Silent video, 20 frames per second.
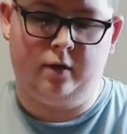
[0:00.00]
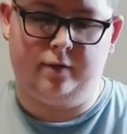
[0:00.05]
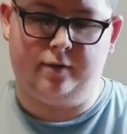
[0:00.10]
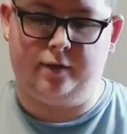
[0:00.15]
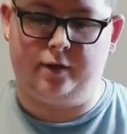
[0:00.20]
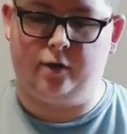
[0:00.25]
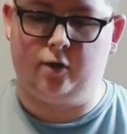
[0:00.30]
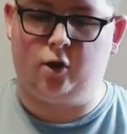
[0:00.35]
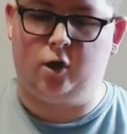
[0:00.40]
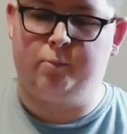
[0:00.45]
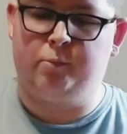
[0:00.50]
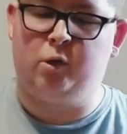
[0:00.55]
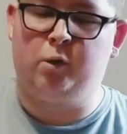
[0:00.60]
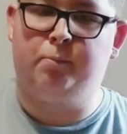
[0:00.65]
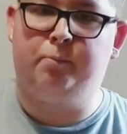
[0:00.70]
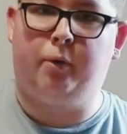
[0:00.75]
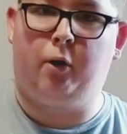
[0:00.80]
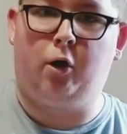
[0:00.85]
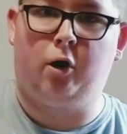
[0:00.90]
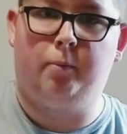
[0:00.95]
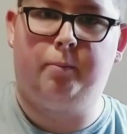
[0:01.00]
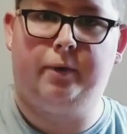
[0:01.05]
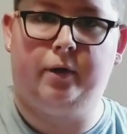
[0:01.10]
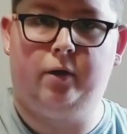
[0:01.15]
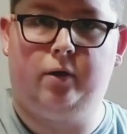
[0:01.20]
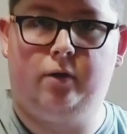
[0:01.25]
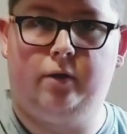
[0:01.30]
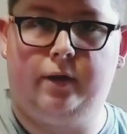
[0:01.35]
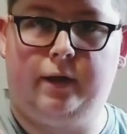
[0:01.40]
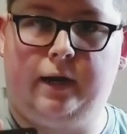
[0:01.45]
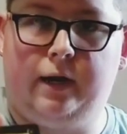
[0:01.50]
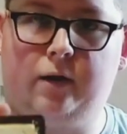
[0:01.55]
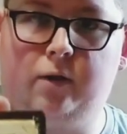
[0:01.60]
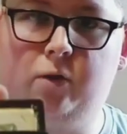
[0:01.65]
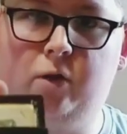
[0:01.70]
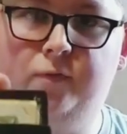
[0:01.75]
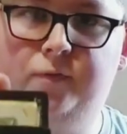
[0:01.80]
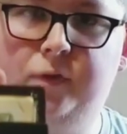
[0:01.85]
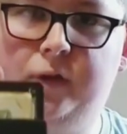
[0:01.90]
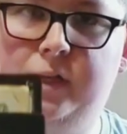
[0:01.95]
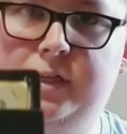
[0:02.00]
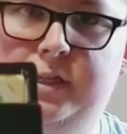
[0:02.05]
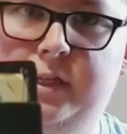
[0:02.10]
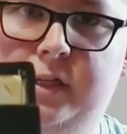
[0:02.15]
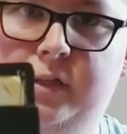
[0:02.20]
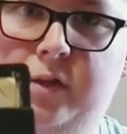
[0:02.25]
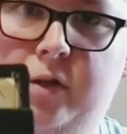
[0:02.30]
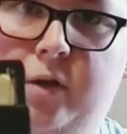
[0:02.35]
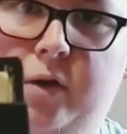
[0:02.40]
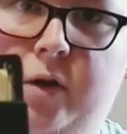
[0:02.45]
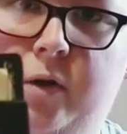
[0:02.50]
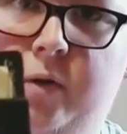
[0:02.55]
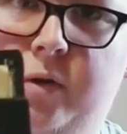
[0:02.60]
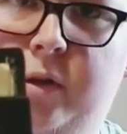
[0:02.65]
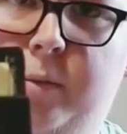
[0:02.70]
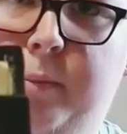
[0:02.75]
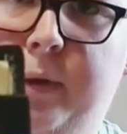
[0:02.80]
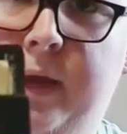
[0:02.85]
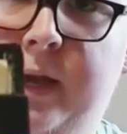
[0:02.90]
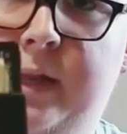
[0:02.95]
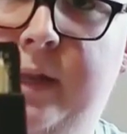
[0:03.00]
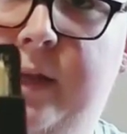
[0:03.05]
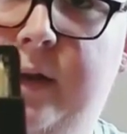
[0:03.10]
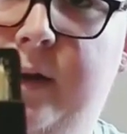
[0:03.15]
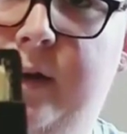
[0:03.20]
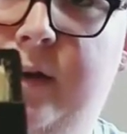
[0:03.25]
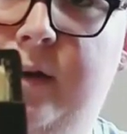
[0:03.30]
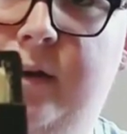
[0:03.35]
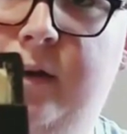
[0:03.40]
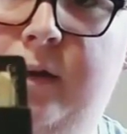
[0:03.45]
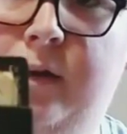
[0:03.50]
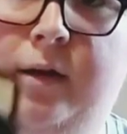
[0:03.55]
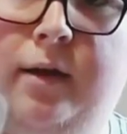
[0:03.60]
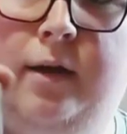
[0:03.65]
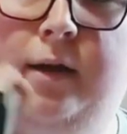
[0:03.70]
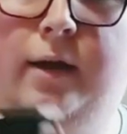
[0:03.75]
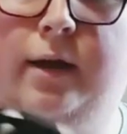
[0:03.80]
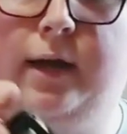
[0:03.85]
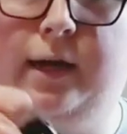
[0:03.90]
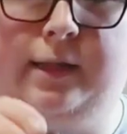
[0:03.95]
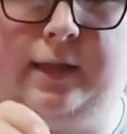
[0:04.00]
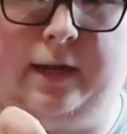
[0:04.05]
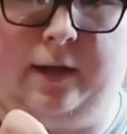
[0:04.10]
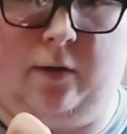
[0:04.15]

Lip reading: the Gerber Barbill. And I don't know if you can see the logo on the band there. And then it